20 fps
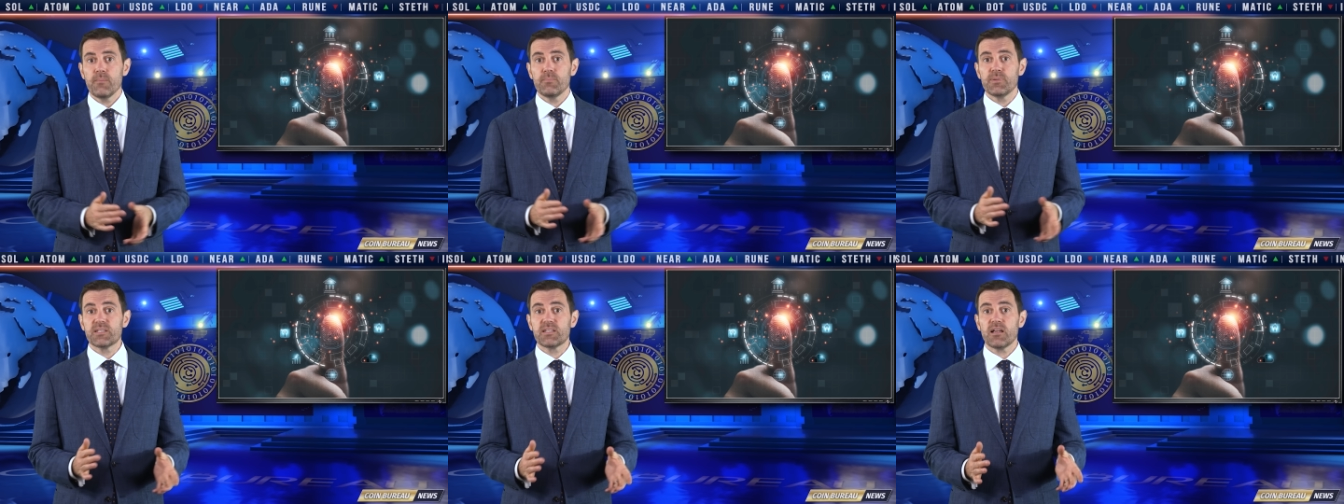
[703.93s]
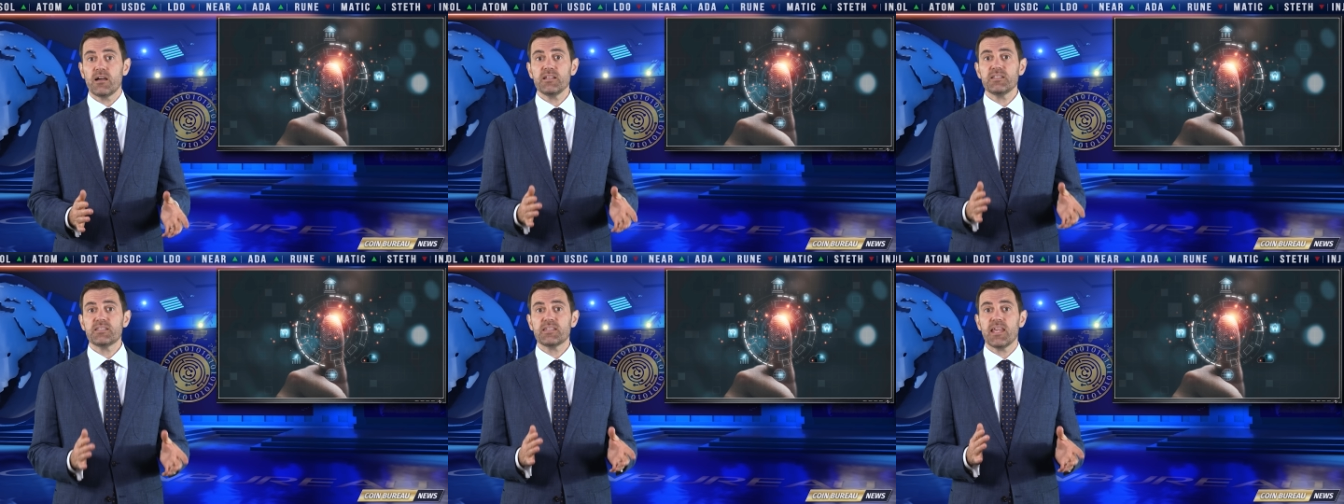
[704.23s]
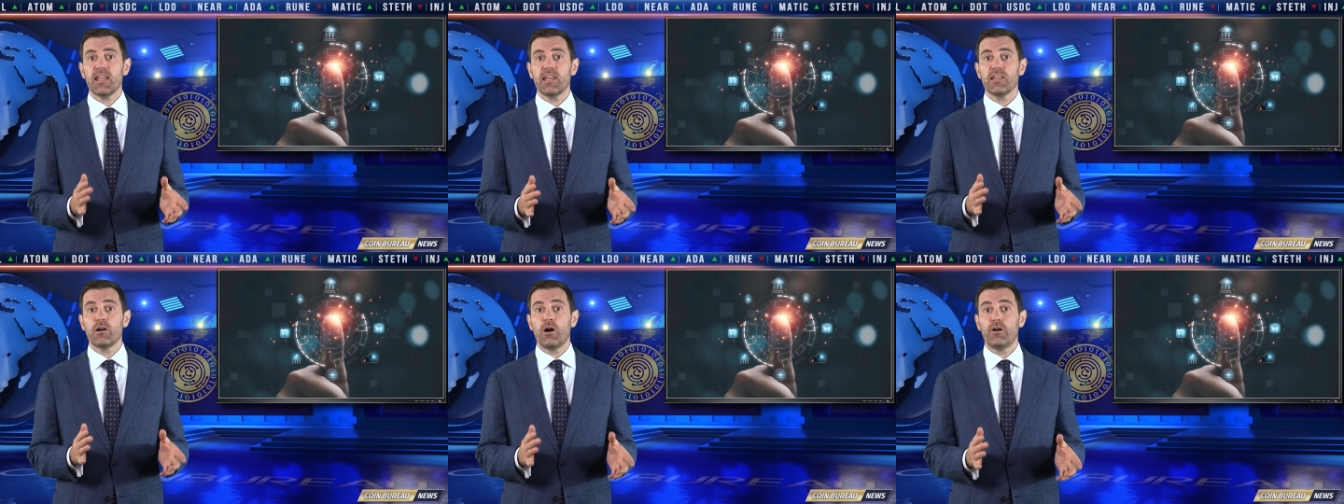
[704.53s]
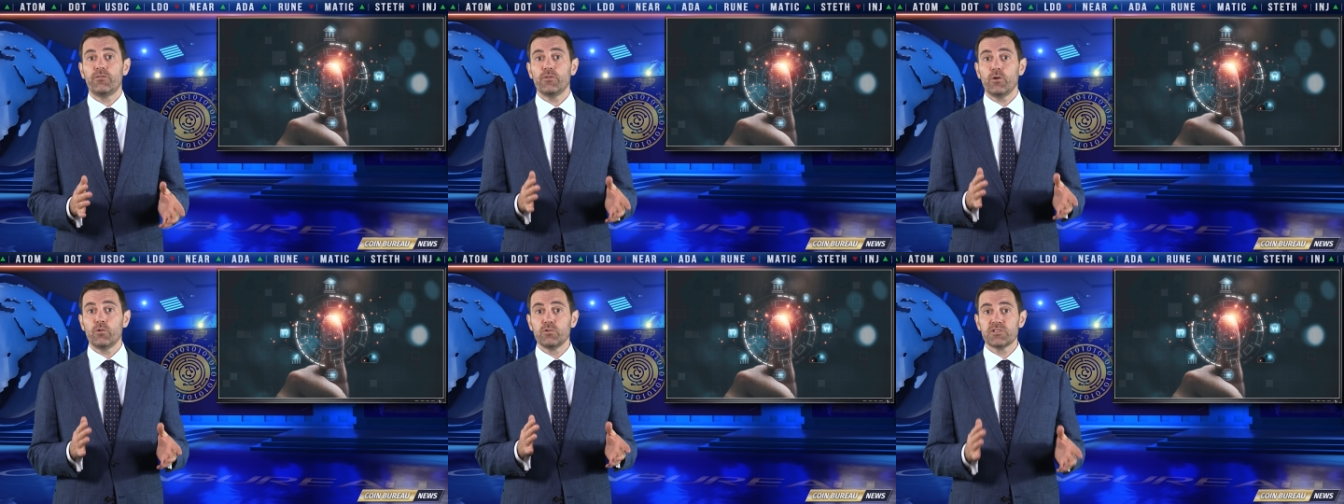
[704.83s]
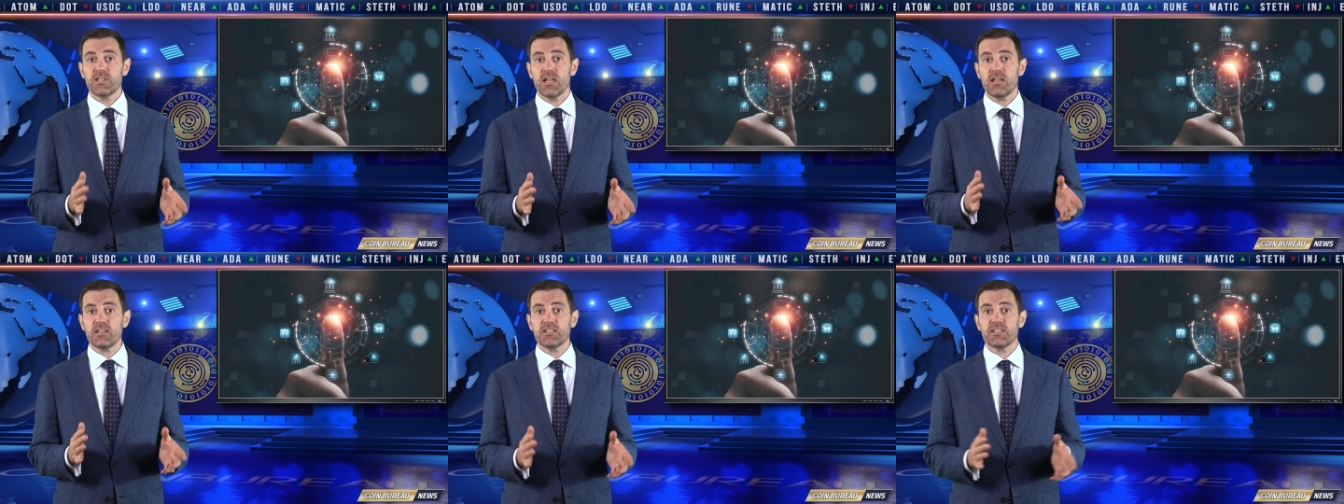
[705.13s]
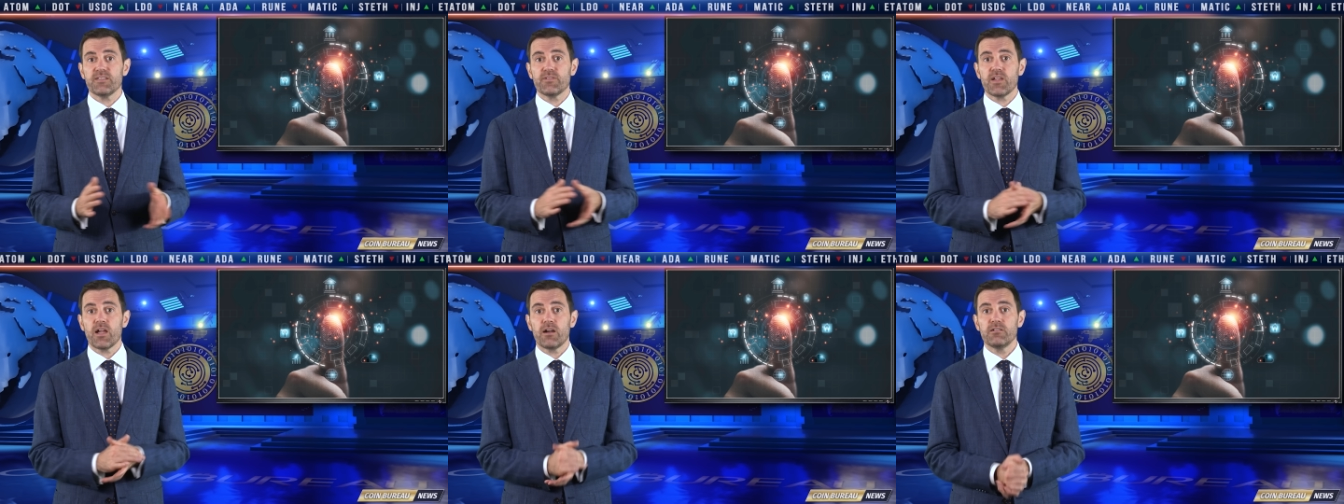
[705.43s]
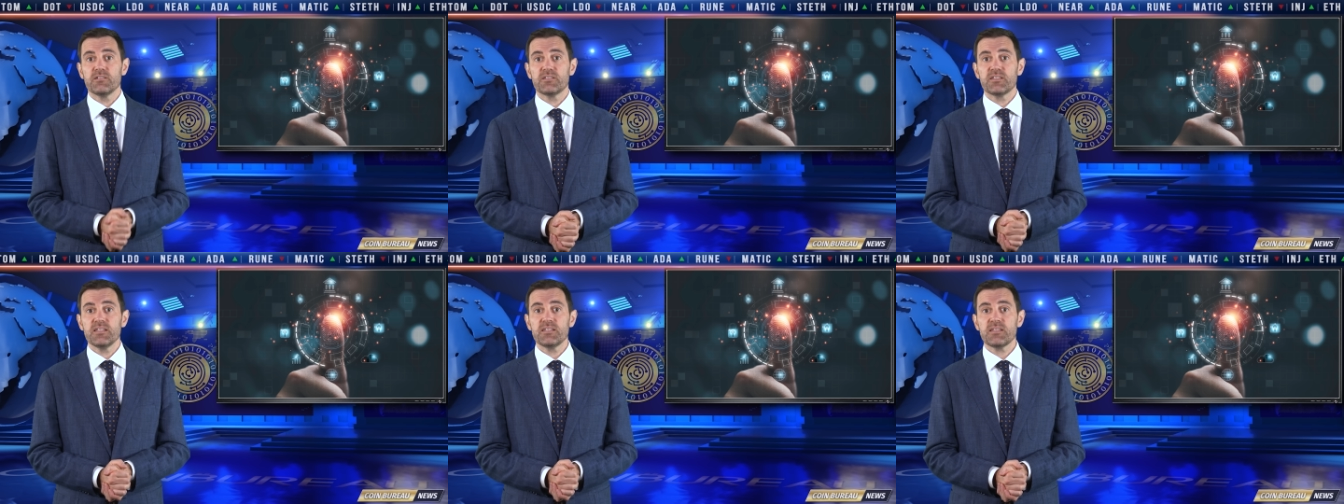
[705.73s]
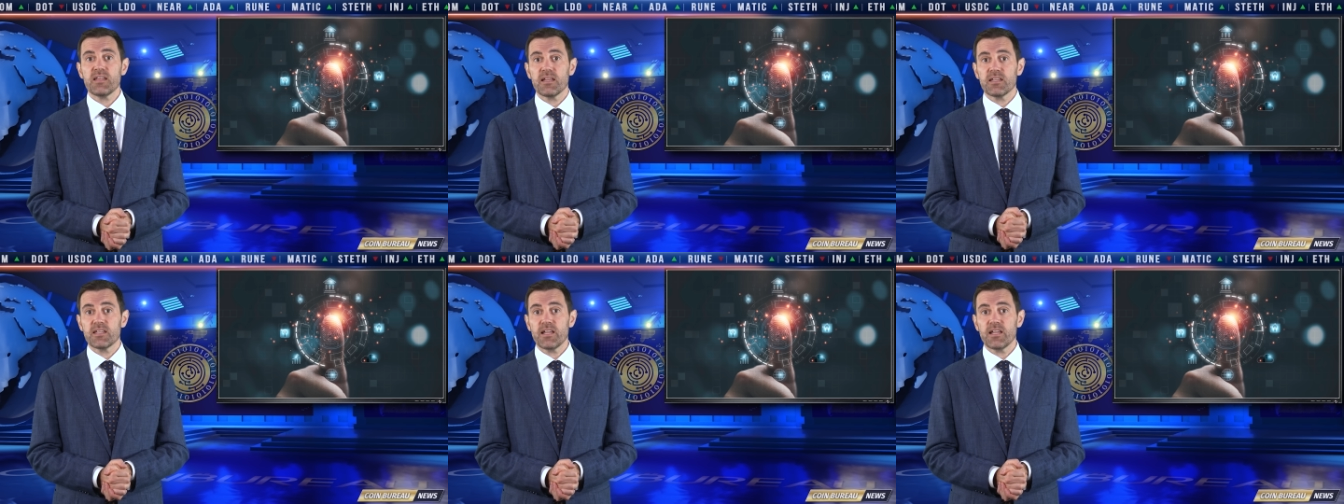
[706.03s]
Besides killing off alternative currencies,